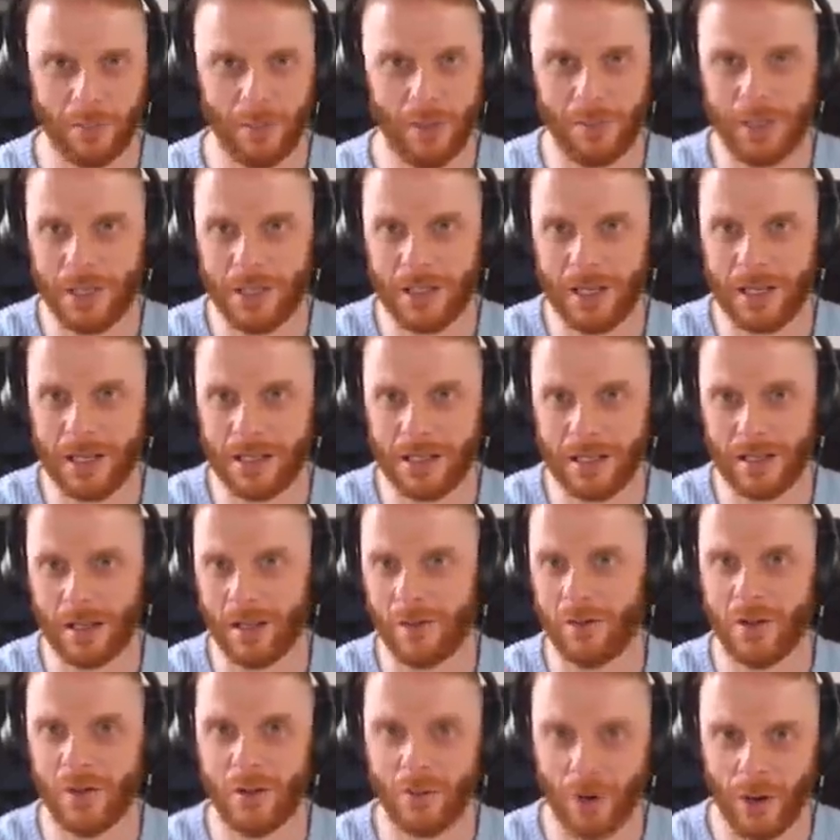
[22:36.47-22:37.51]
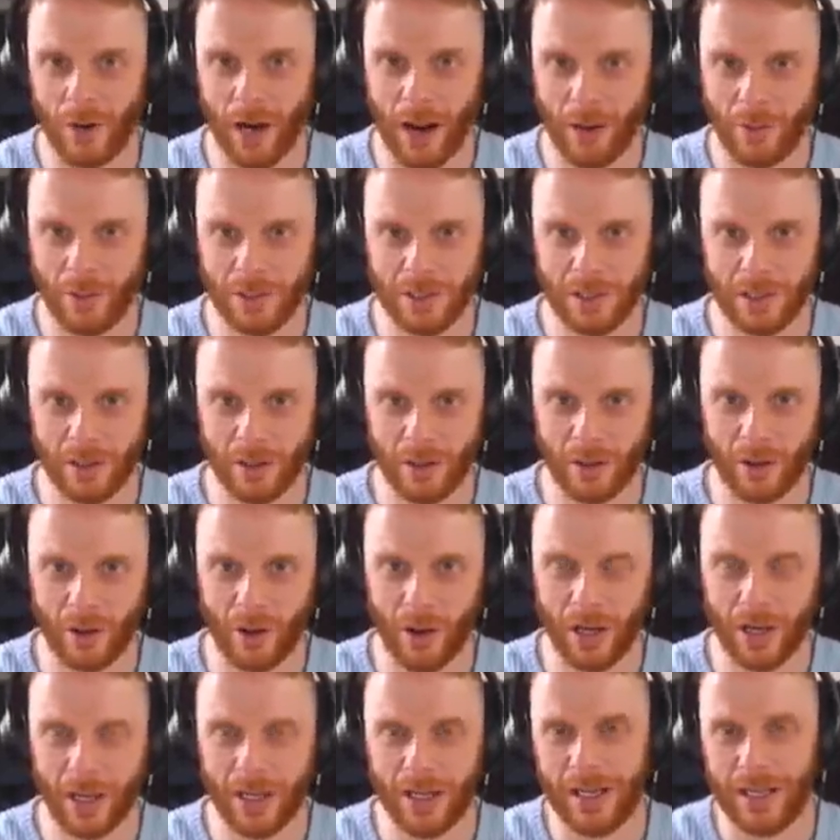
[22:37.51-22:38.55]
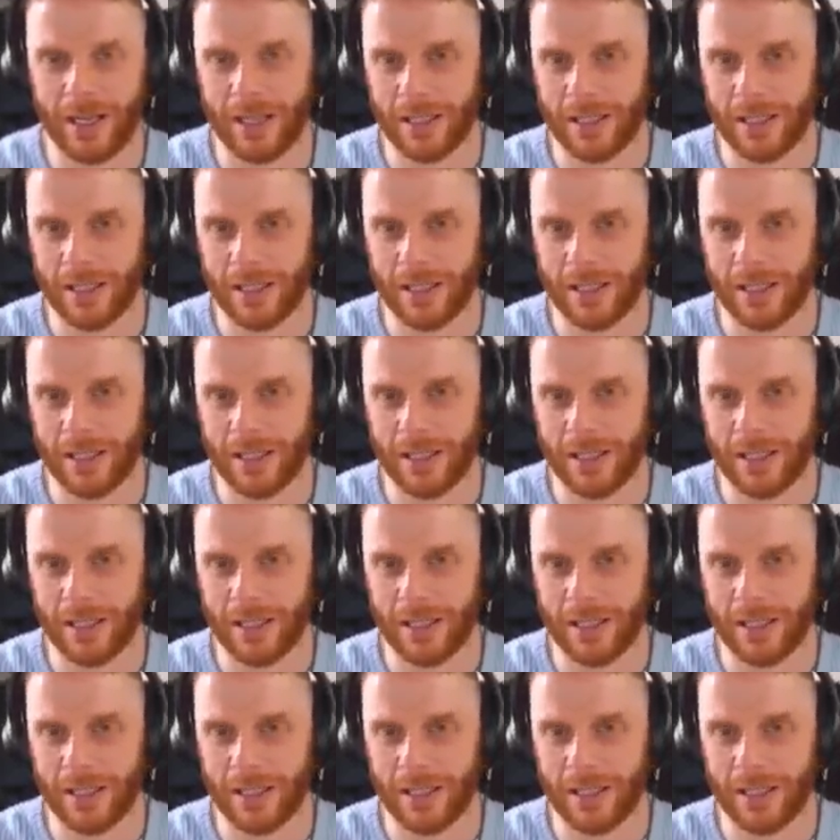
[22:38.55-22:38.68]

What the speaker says: maybe it takes a few more hours than you thought,